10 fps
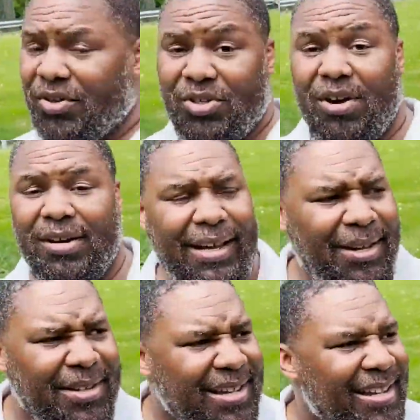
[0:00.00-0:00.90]
gone
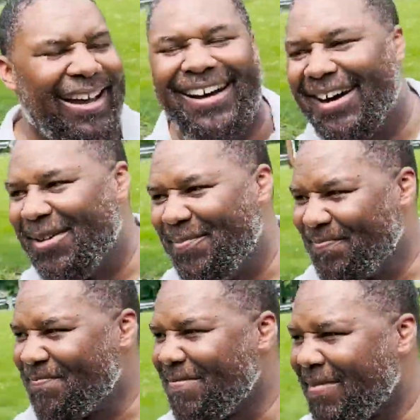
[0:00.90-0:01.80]
now,
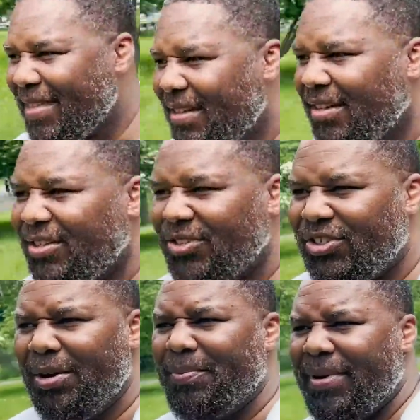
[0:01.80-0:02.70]

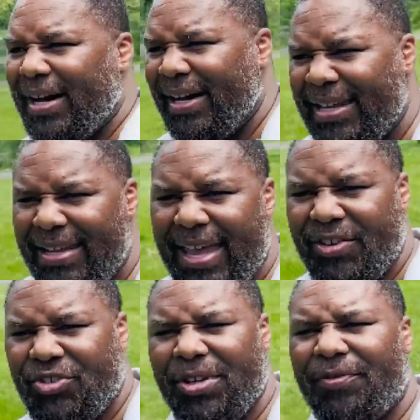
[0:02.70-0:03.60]
some
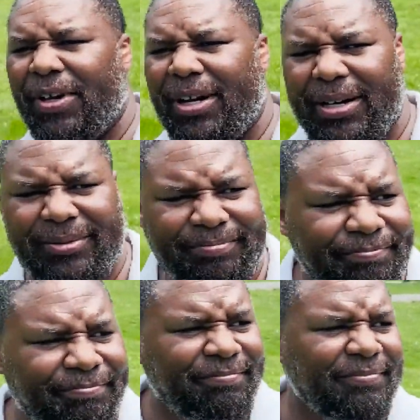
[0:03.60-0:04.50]
indication of
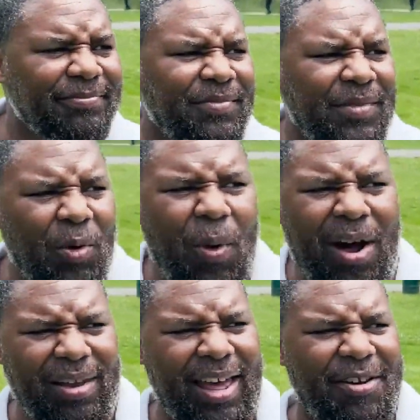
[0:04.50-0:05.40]

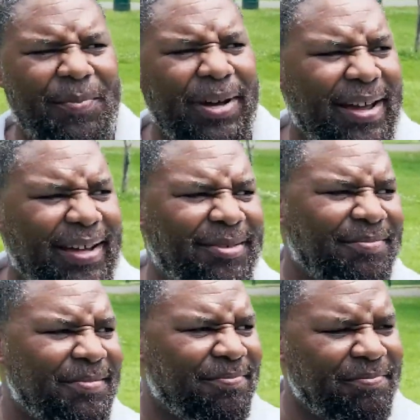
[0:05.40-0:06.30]
wildlife, but
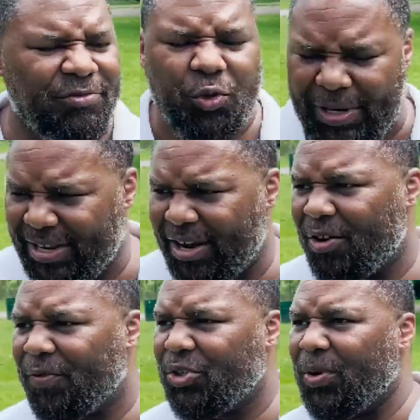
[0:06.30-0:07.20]
trees I know
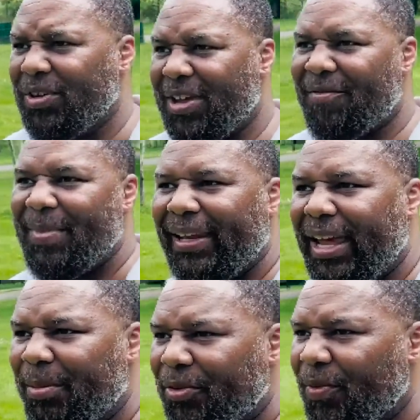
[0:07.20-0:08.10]
for sure have been
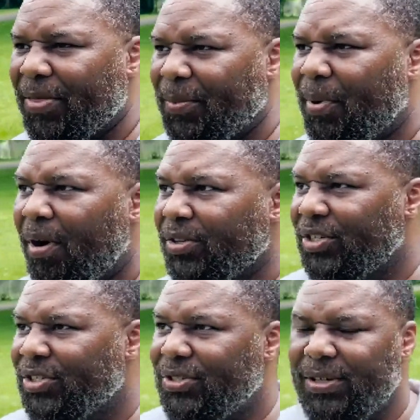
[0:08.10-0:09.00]
labeled throughout the park
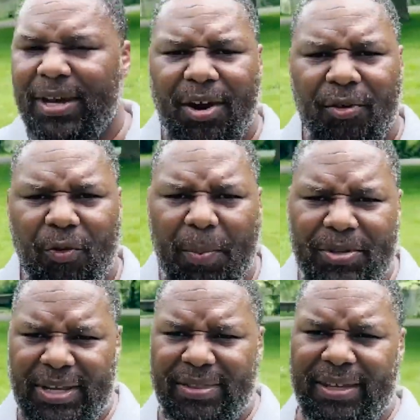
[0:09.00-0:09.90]
just to
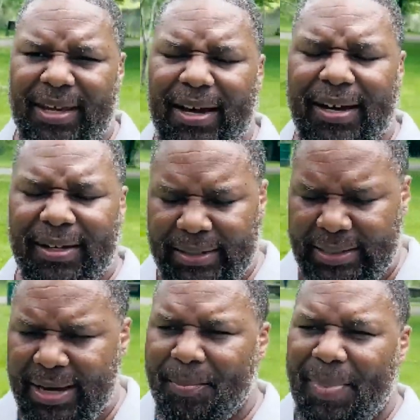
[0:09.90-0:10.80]
represent the
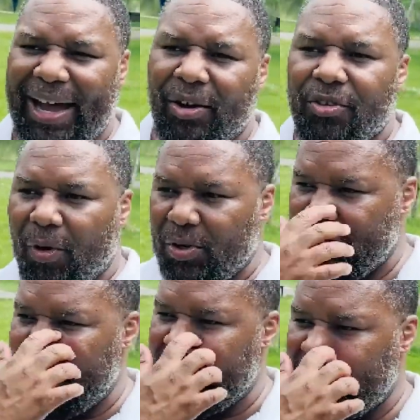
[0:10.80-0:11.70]

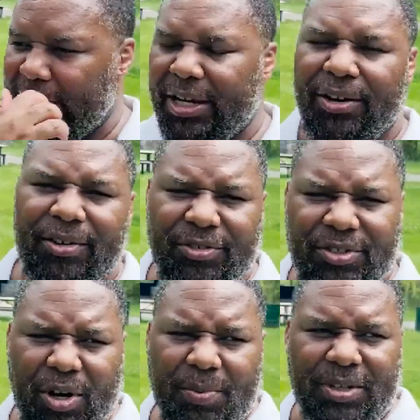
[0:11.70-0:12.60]
biodiversity that's here in
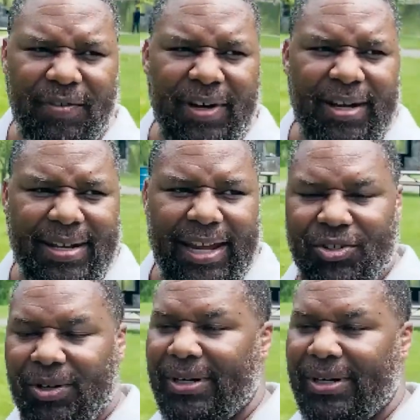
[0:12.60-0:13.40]
terms of nature.